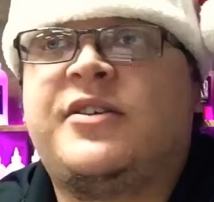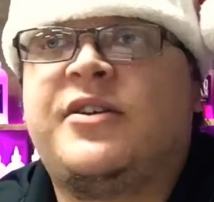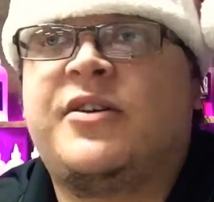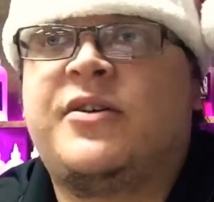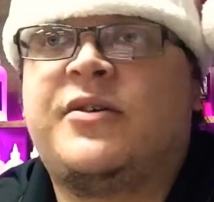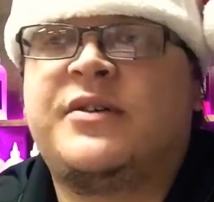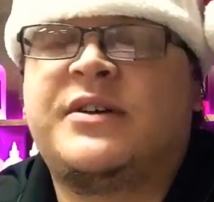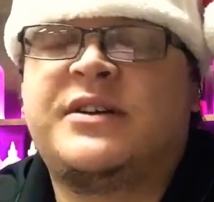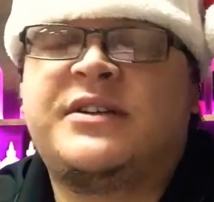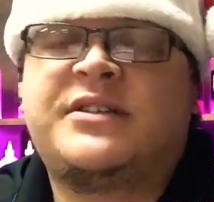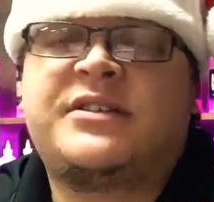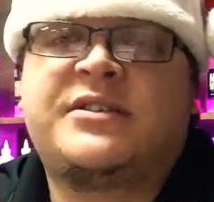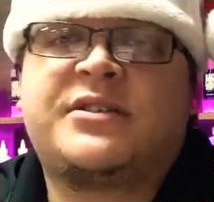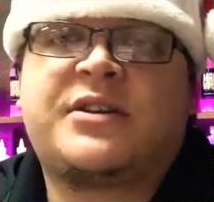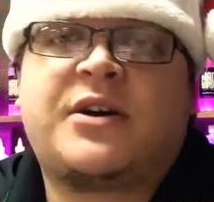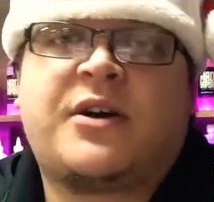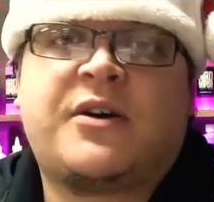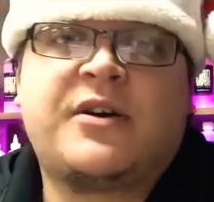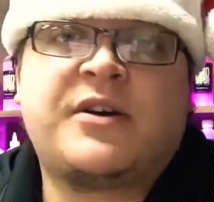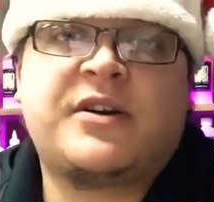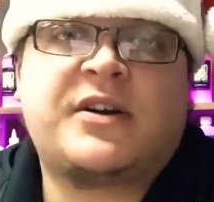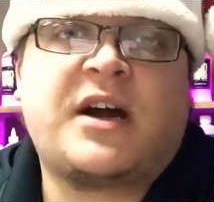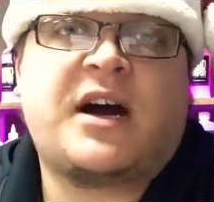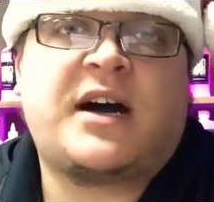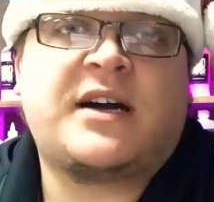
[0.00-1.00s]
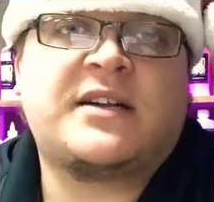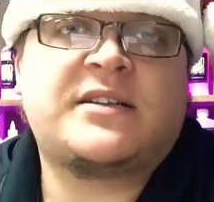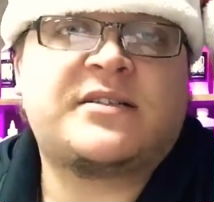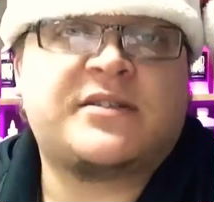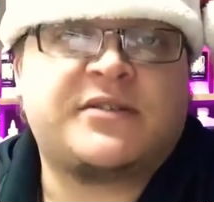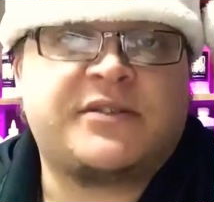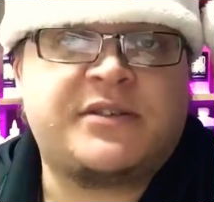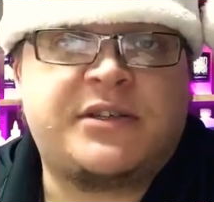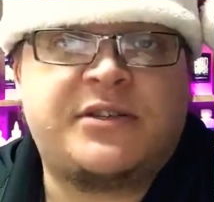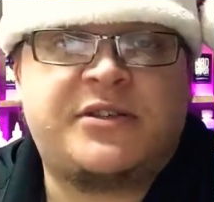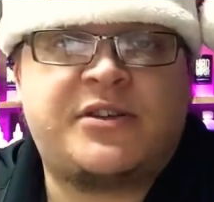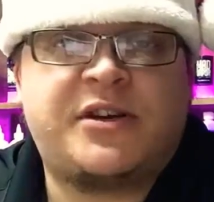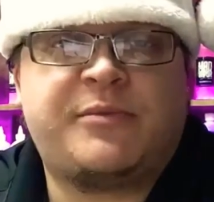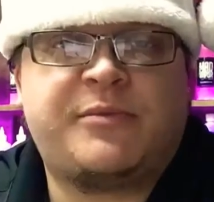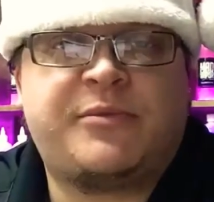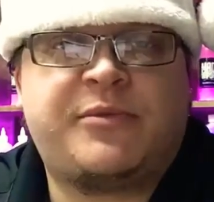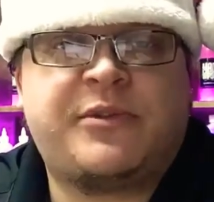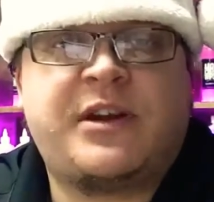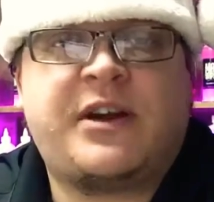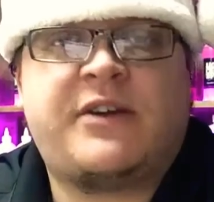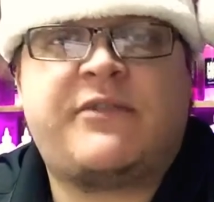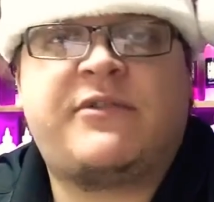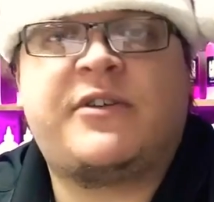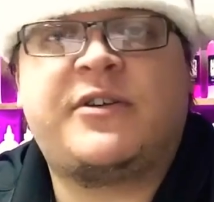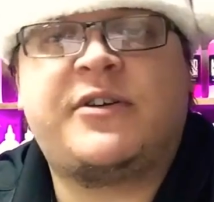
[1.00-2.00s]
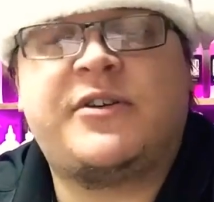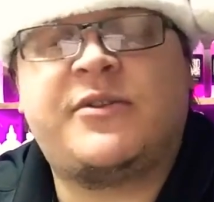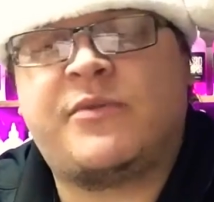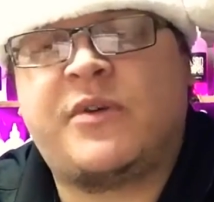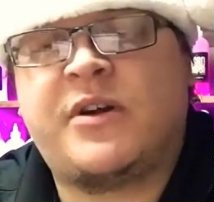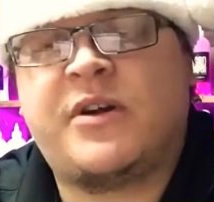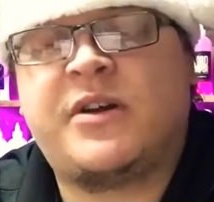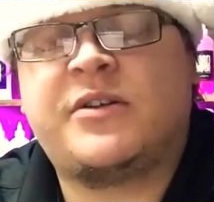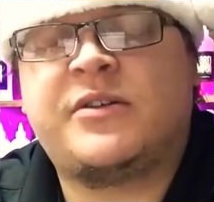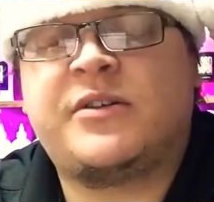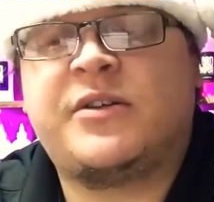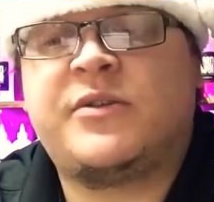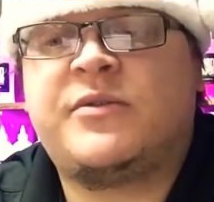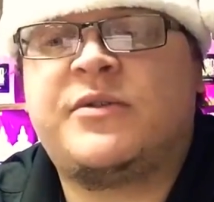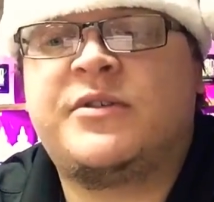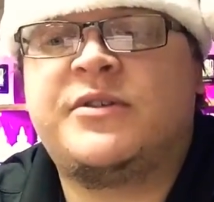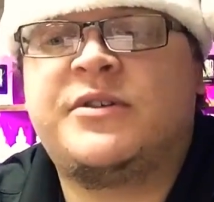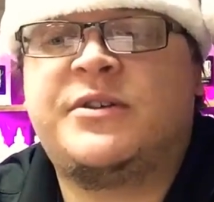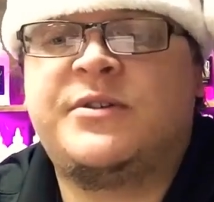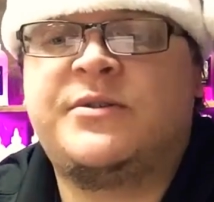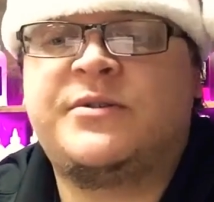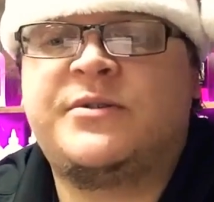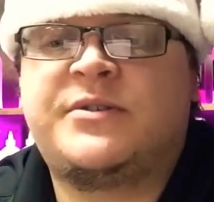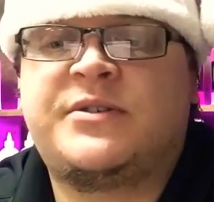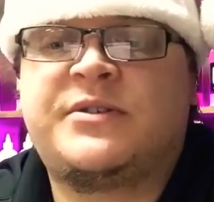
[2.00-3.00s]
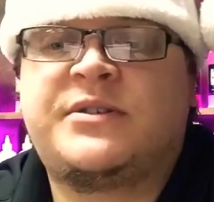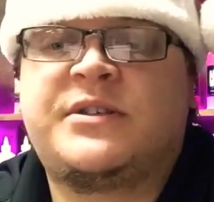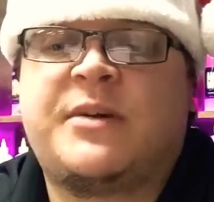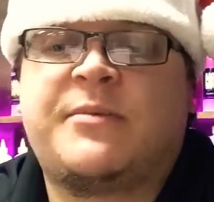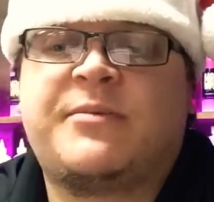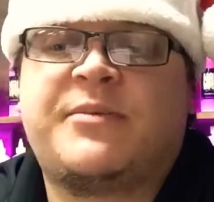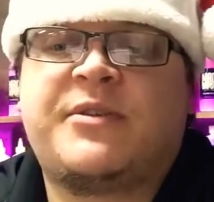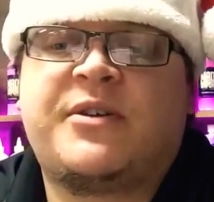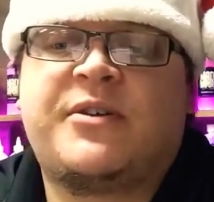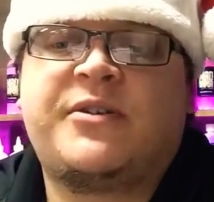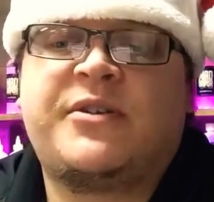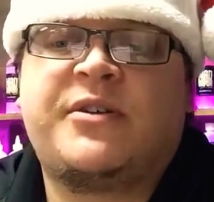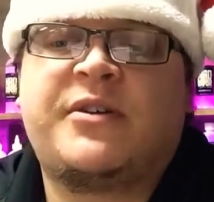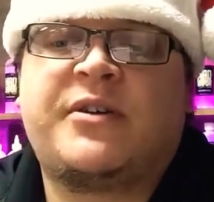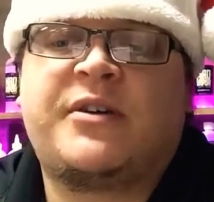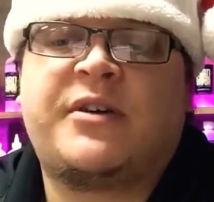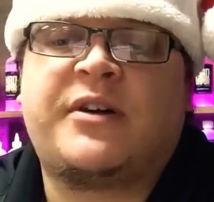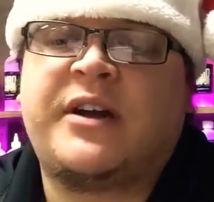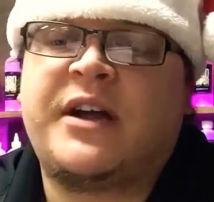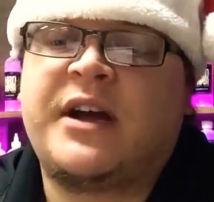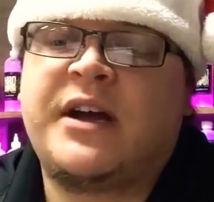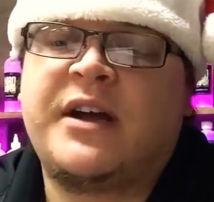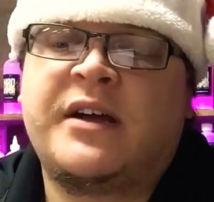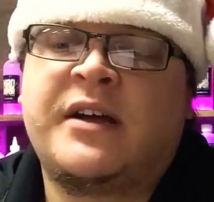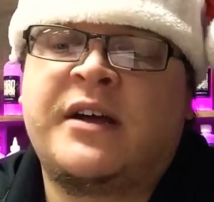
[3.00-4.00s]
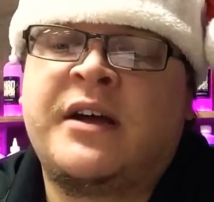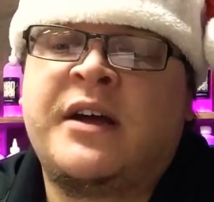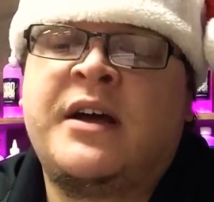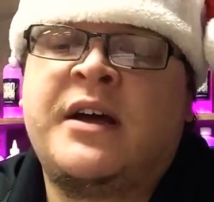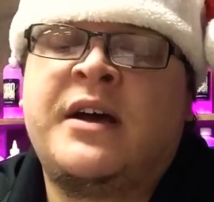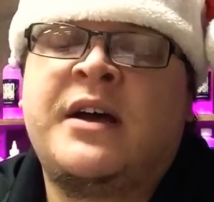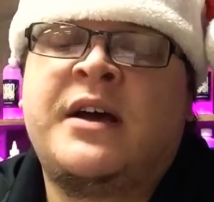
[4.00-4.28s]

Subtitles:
you know, it's just hard to constantly drip whenever you're running low on juice or something on your RDA.